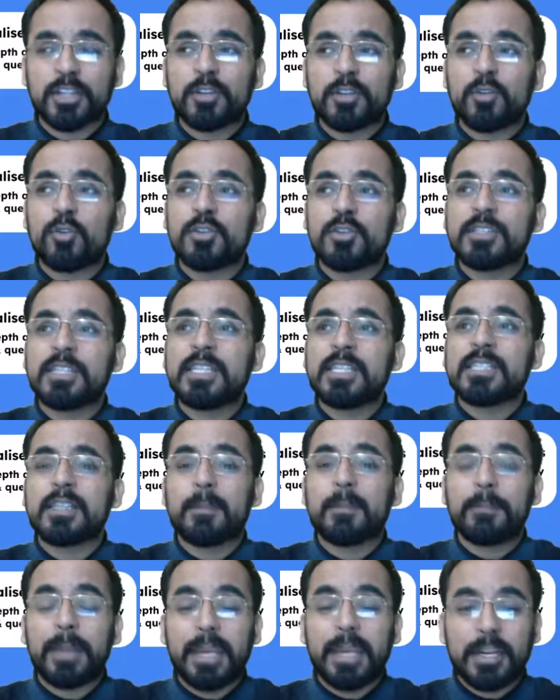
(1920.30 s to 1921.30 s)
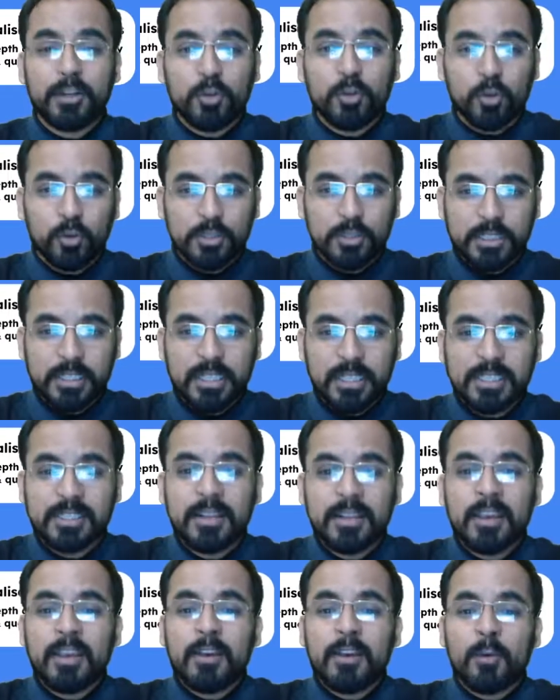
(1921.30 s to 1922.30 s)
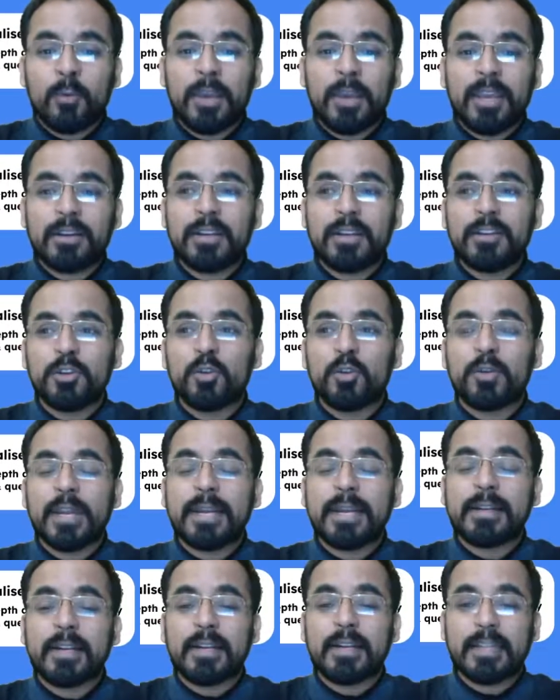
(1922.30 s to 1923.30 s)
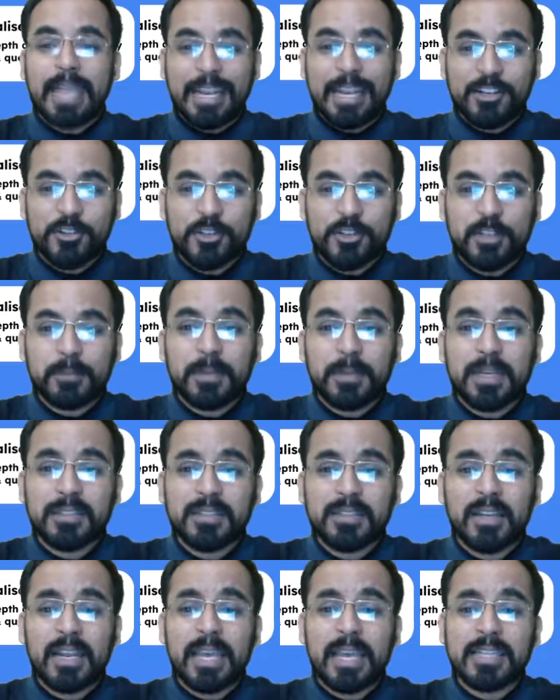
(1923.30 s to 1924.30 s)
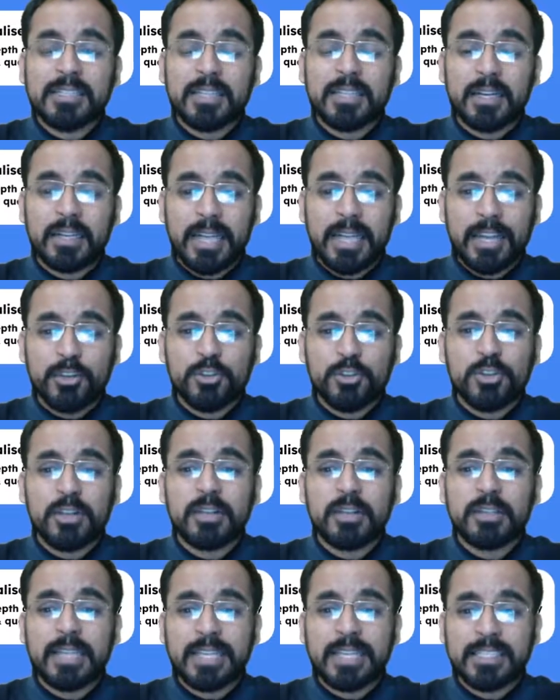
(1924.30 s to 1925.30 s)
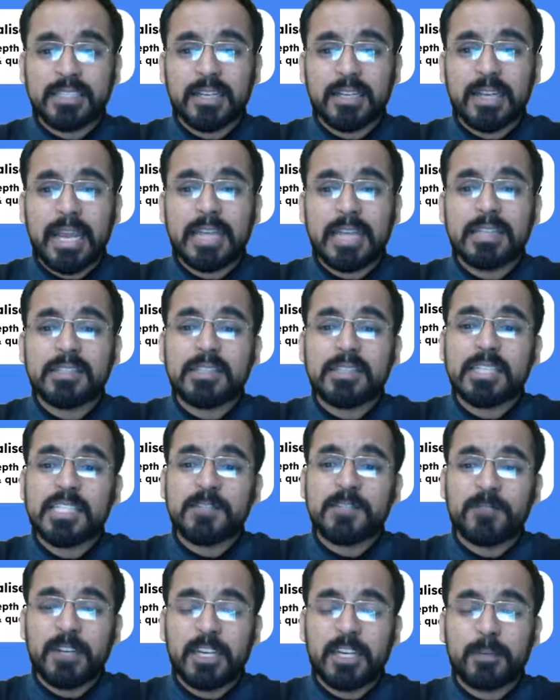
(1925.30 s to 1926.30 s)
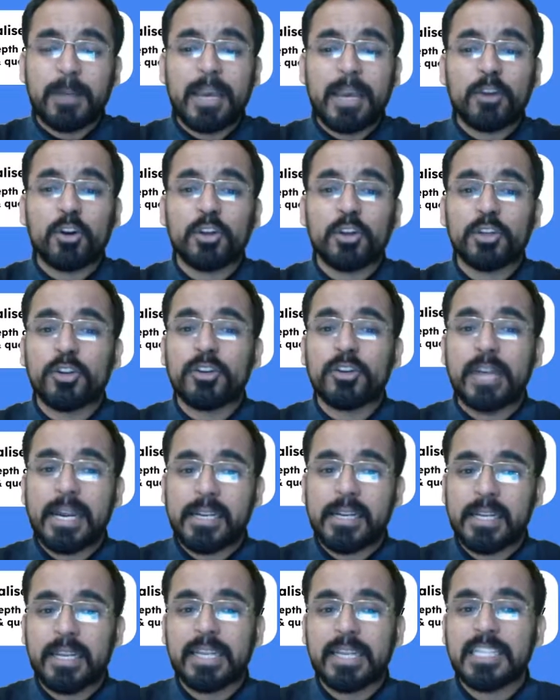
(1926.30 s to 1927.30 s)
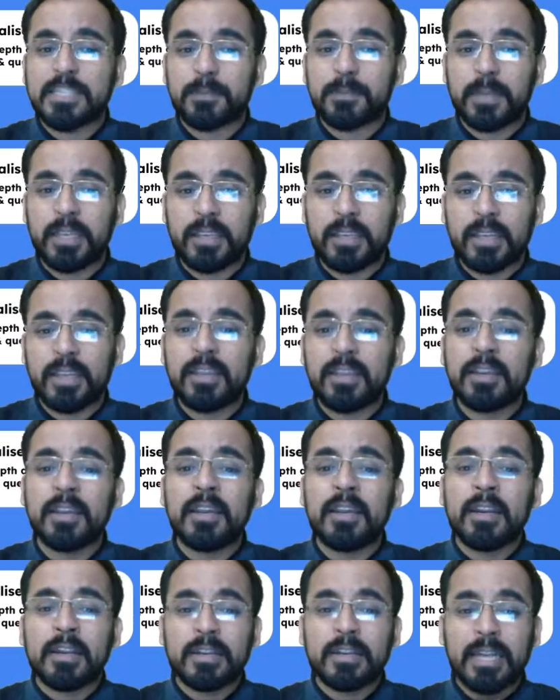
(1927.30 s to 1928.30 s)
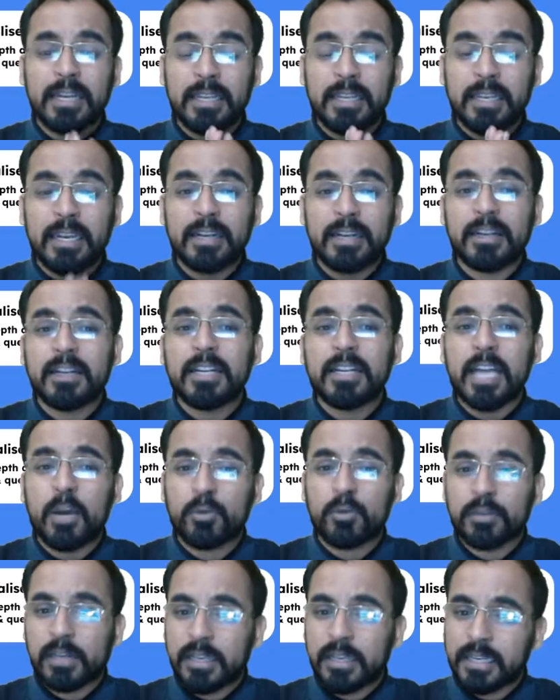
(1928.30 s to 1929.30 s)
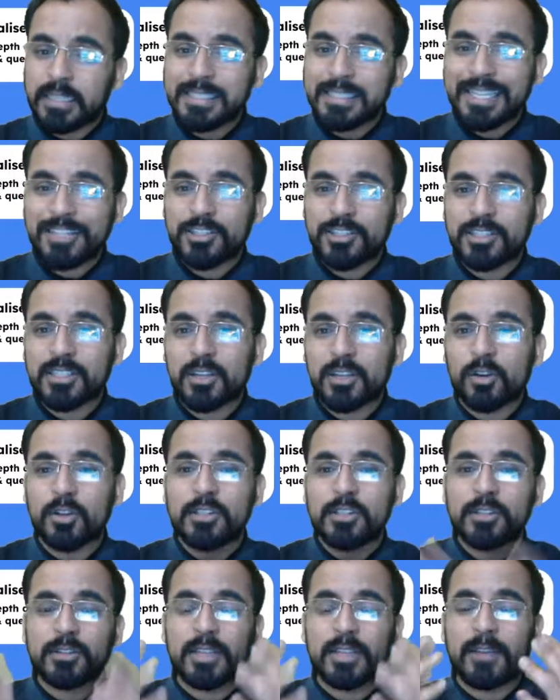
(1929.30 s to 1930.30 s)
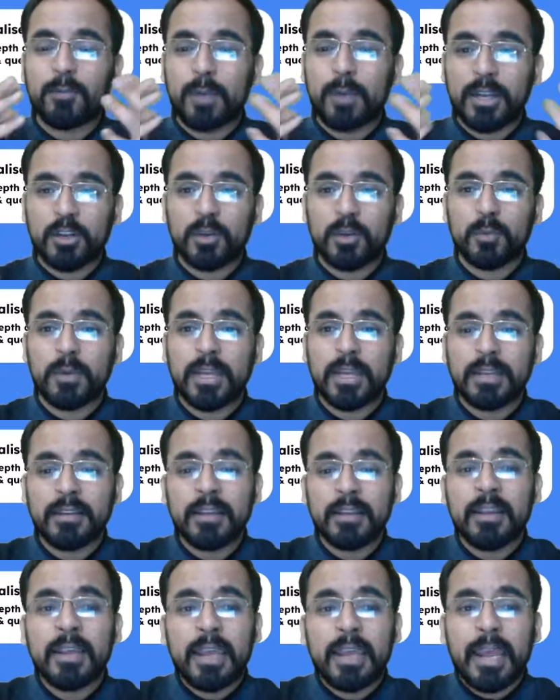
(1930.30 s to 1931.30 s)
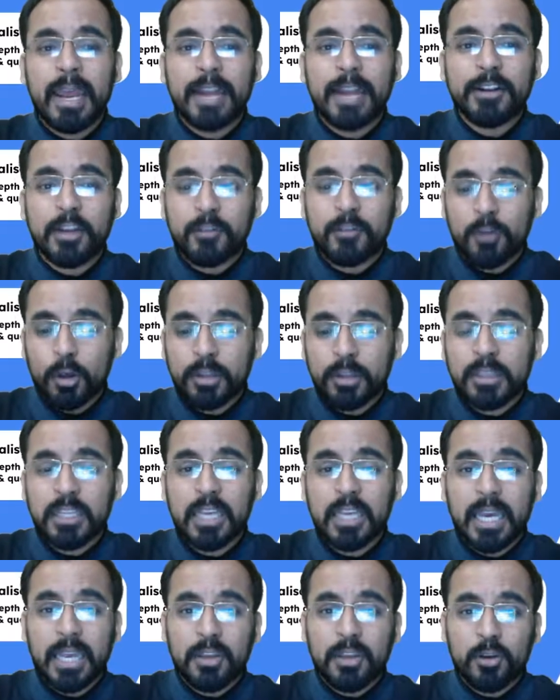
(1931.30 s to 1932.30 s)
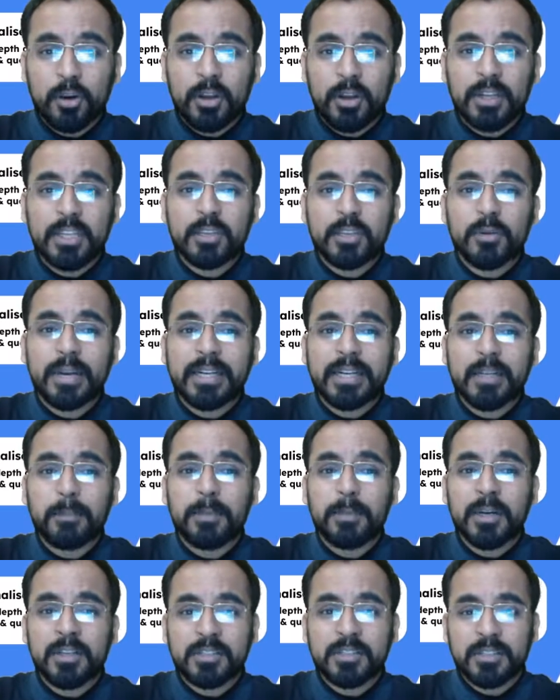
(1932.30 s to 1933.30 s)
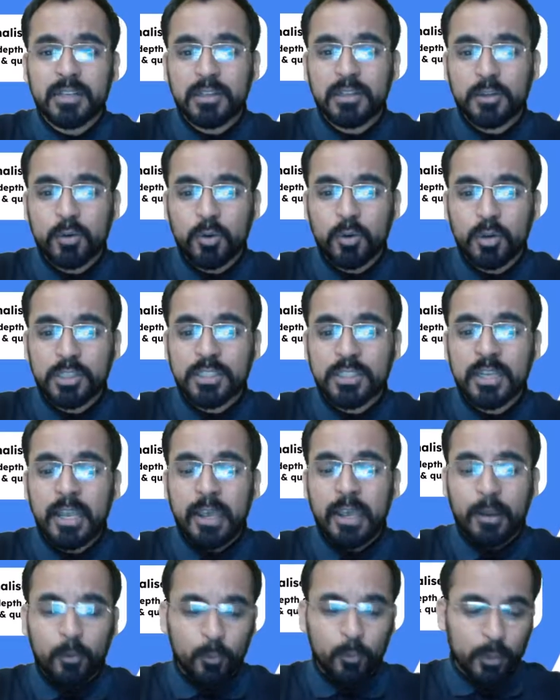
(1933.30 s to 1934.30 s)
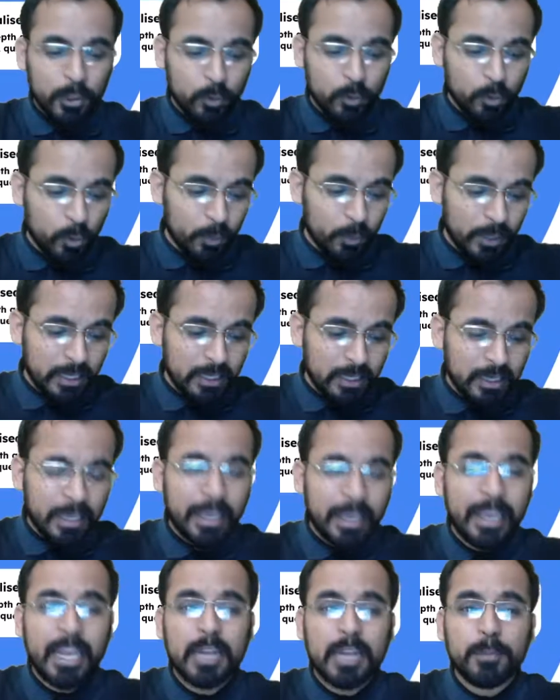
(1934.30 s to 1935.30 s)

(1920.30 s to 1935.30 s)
courses, the paid courses, wherein you get attention, personalized attention, test analysis, feedback on your writing and speaking, dedicated doubt clearing sessions are also there, one-on-one, and on the Iconic you get a personal coach who will help